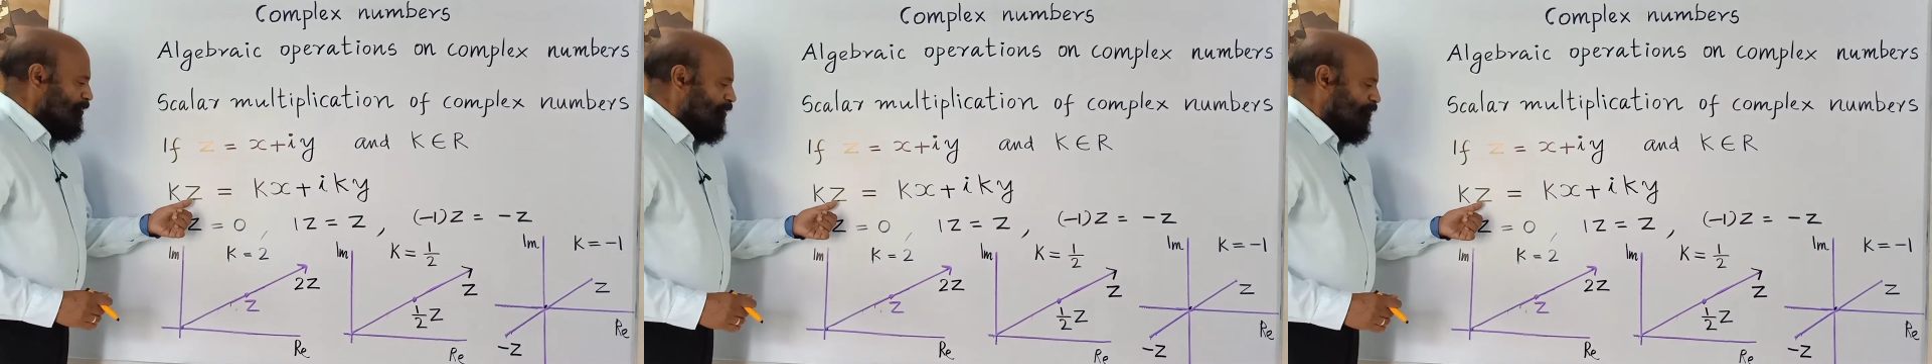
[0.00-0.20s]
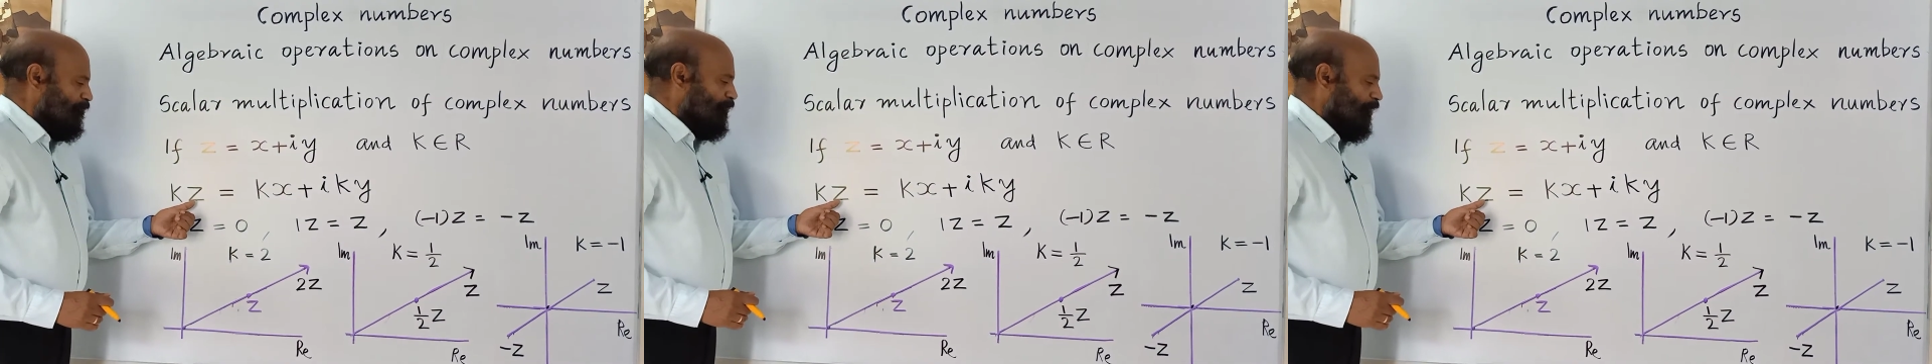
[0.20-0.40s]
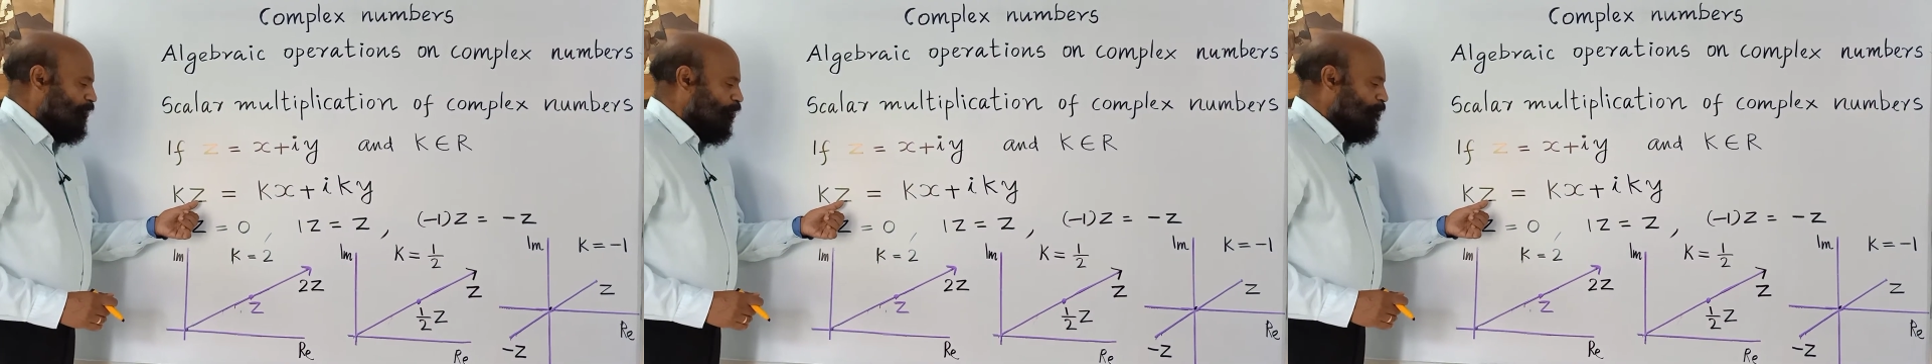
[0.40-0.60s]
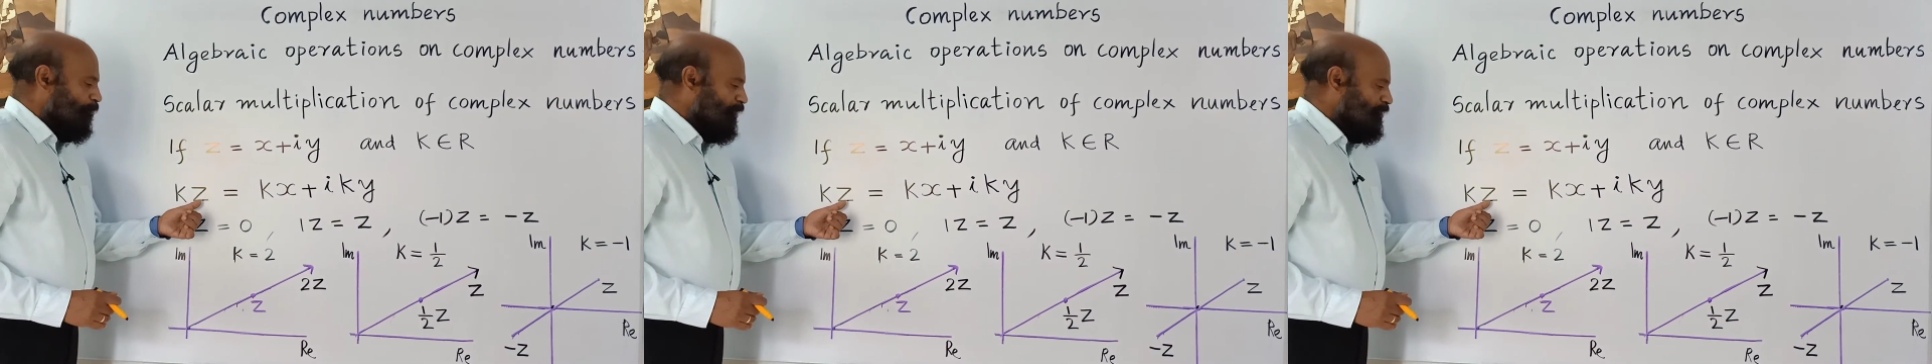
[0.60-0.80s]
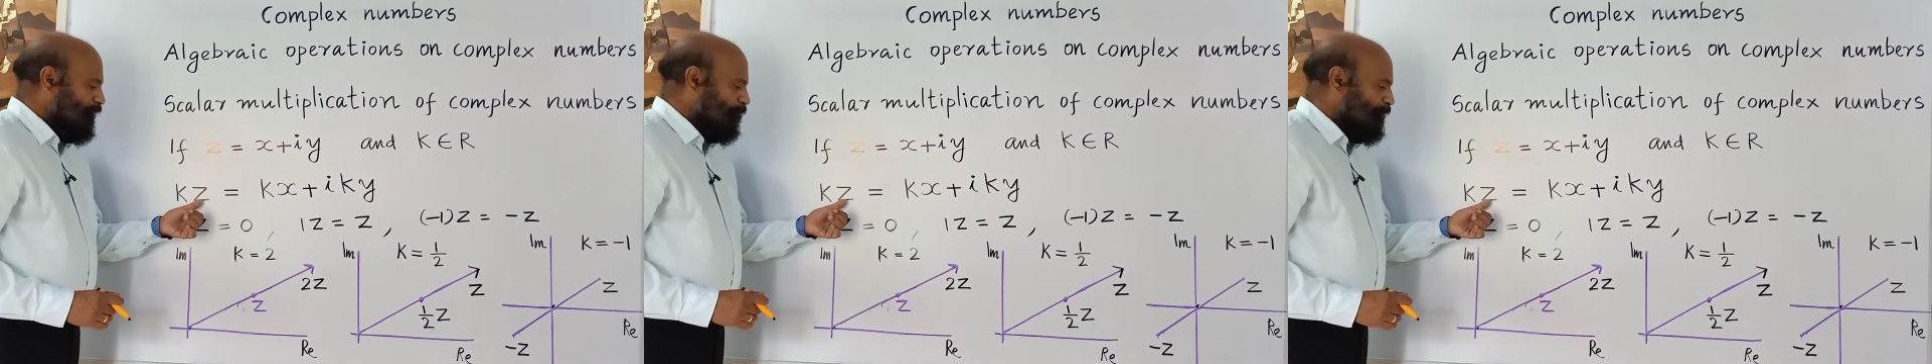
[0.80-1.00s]
If the
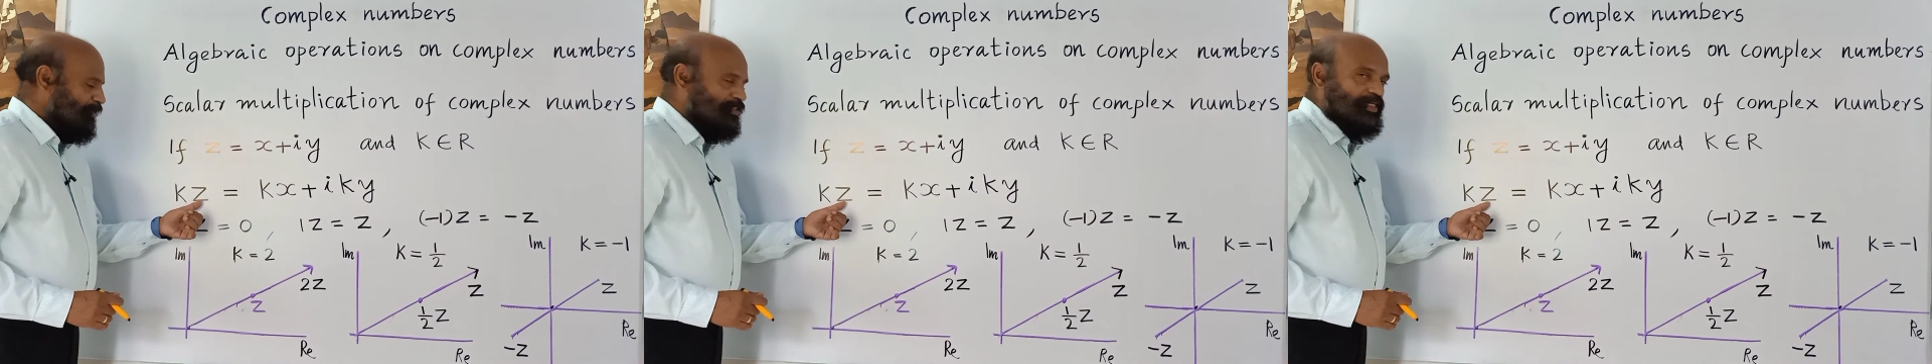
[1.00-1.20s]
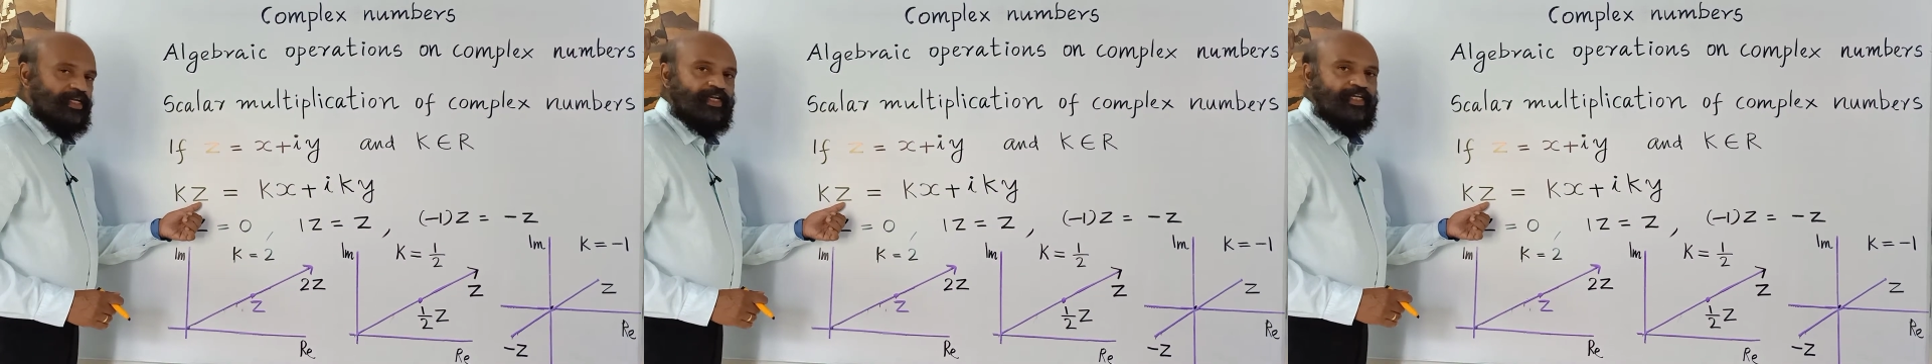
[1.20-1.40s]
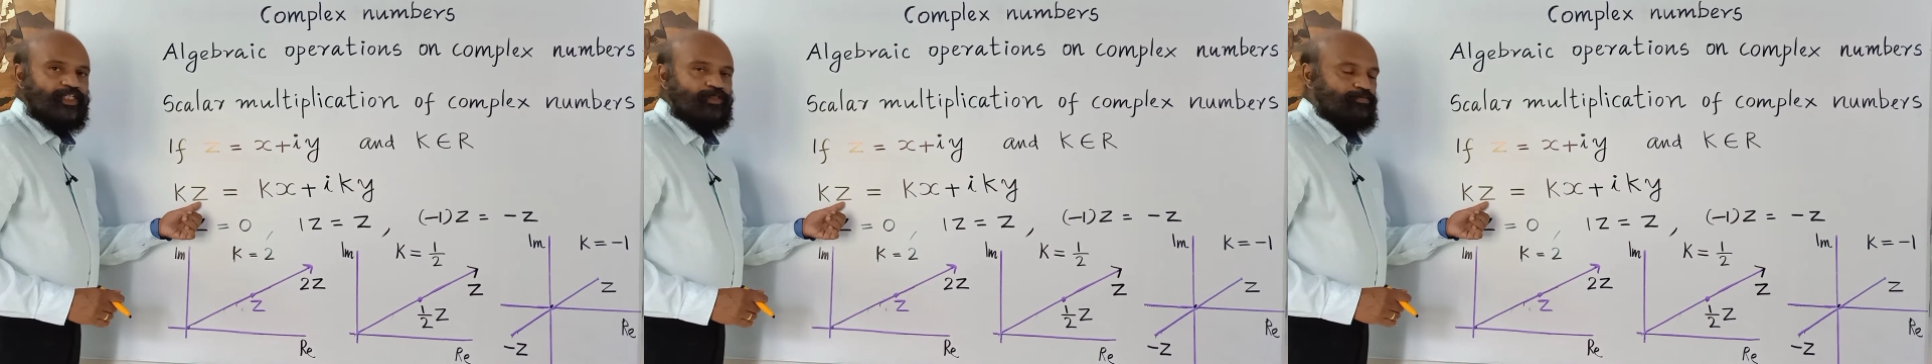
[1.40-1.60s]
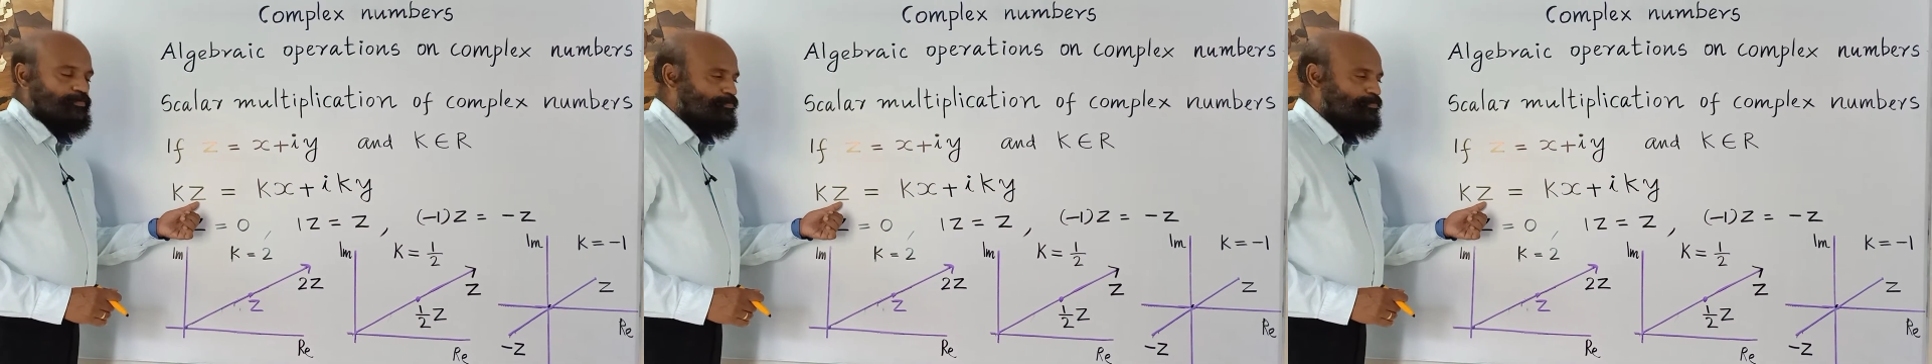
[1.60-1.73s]
complex number z is